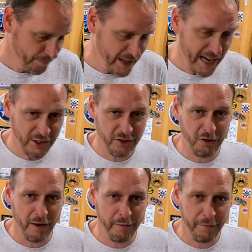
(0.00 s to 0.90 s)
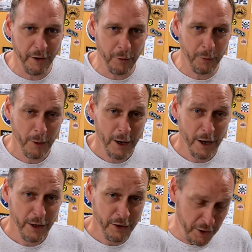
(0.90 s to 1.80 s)
yeah, just try and fill
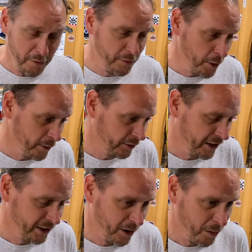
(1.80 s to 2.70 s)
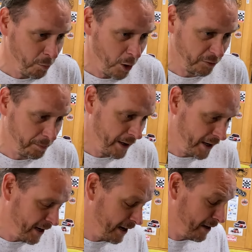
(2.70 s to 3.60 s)
you viewers in on what's
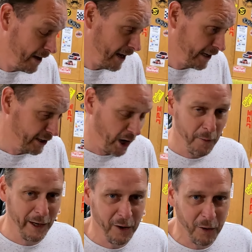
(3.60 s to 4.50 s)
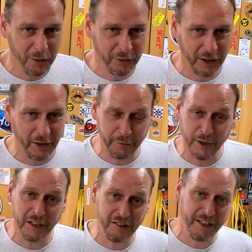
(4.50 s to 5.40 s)
been going on. So the
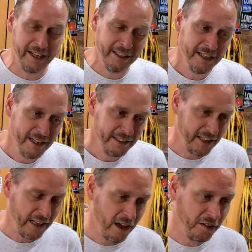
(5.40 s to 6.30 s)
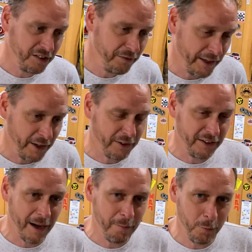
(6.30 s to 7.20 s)
first thing, the last event I'd
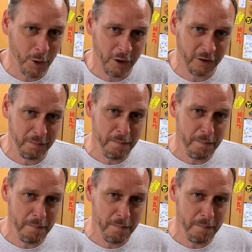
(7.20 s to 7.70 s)
done was